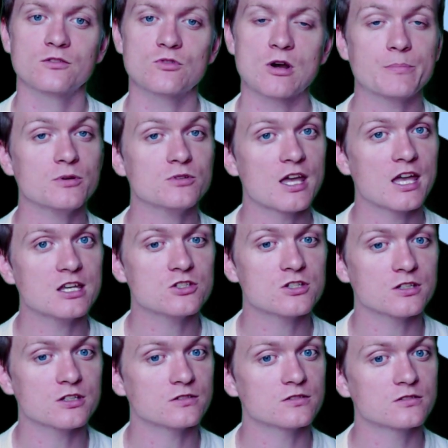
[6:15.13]

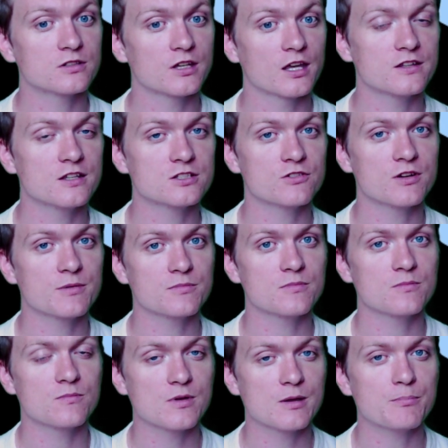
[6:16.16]
reputations. Yeah, these are
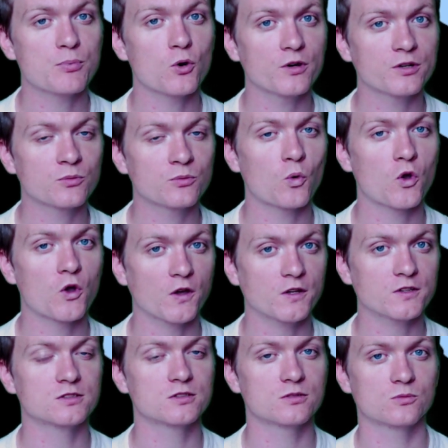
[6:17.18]
important
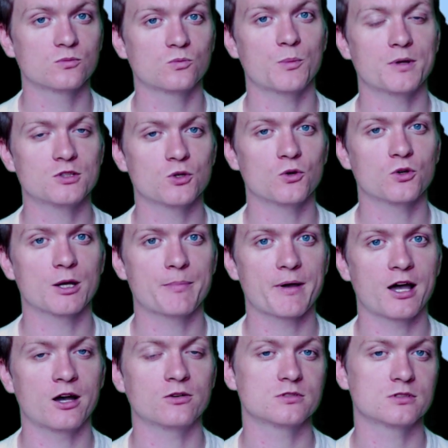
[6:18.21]
words when we talk
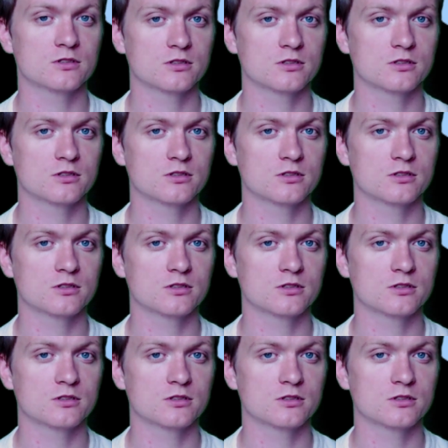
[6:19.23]
about